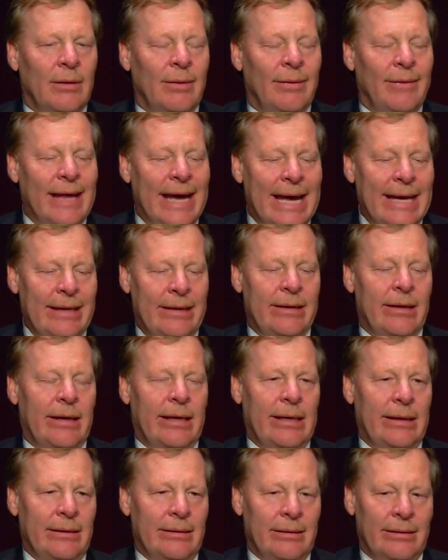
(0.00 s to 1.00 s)
That
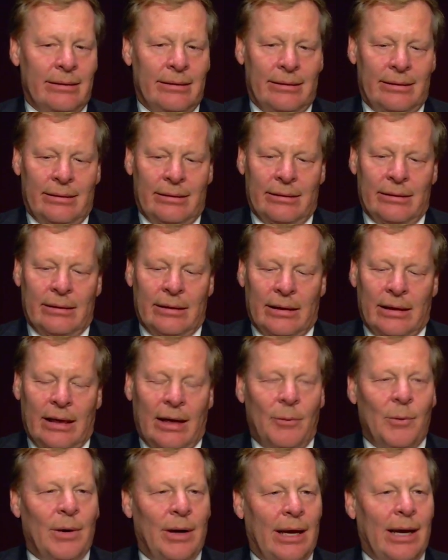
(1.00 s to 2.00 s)
night,
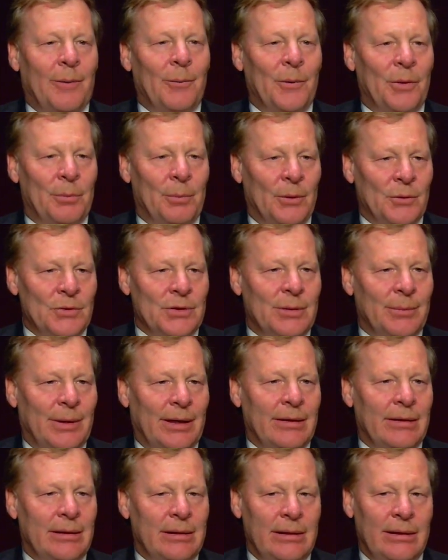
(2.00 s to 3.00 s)
I went out with most of
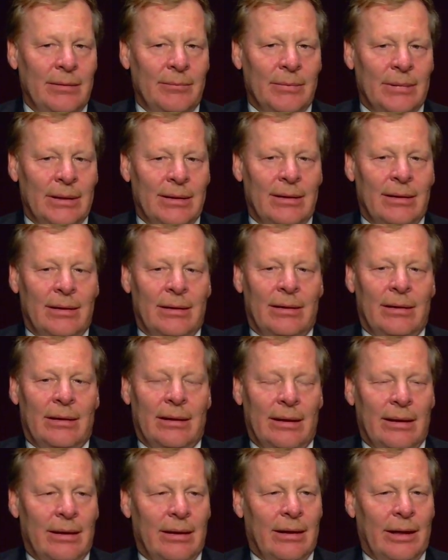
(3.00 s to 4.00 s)
my team,
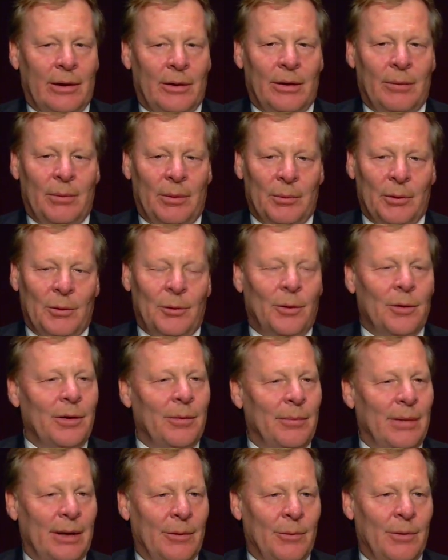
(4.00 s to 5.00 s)
and I remember calling
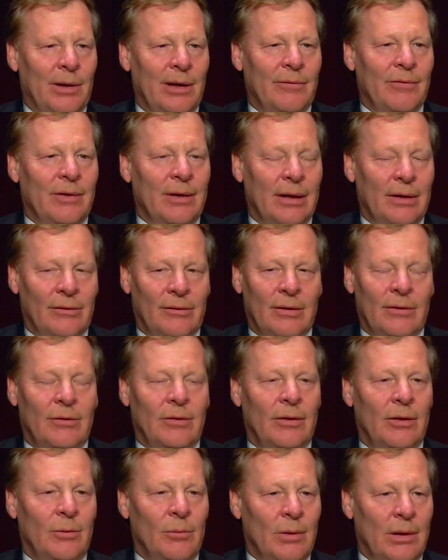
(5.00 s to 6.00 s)
up my wife, and I said,
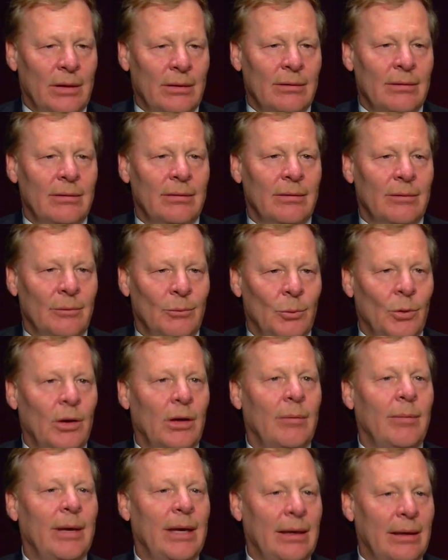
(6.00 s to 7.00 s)
you know what? We're
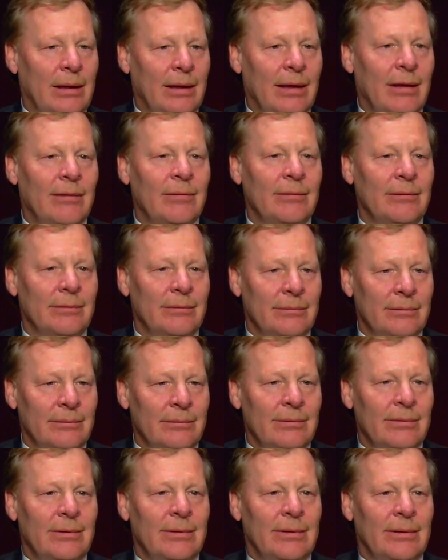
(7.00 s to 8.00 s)
going to make it now.
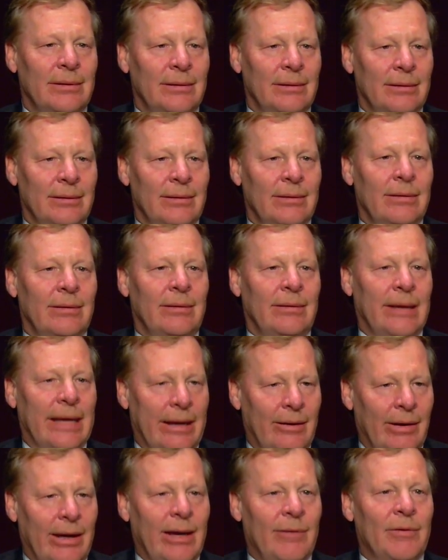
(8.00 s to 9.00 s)

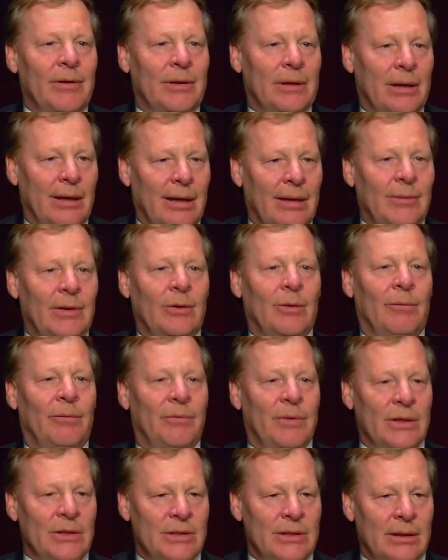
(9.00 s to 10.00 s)
Now I have the time to go
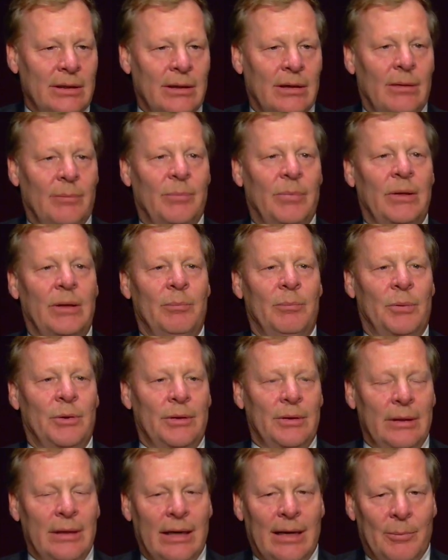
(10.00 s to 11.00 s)
fix the company,
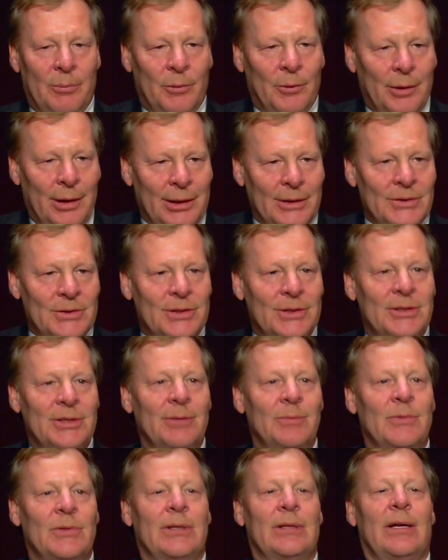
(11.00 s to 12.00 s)
put the operating
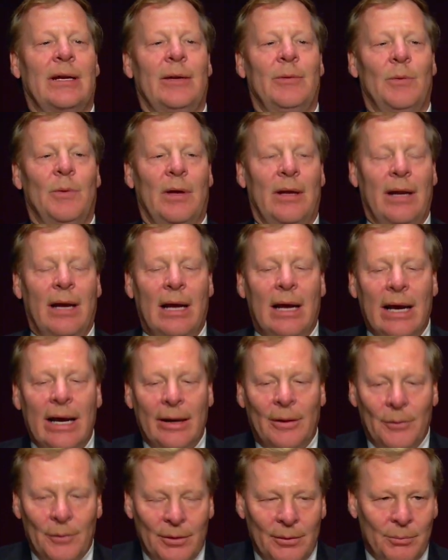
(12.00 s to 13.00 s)
systems in I want,
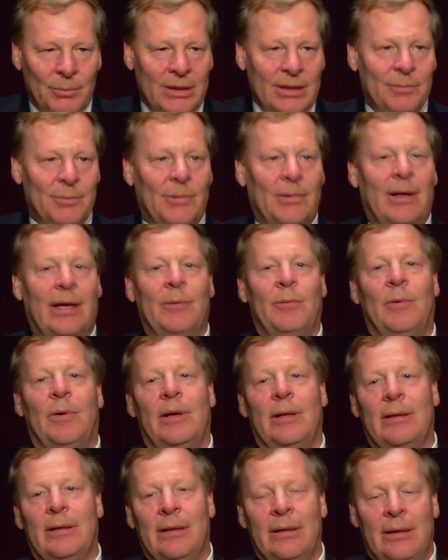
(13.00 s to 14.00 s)
hire the people I
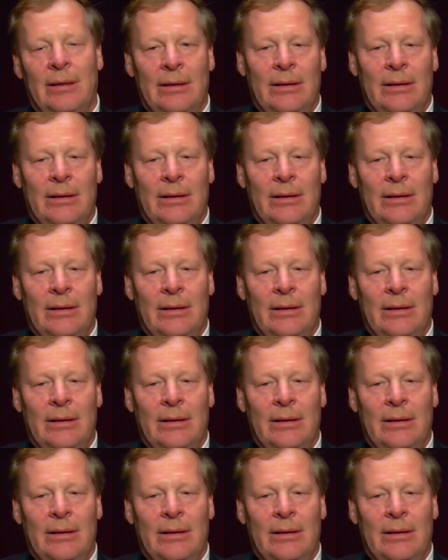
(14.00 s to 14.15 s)
want,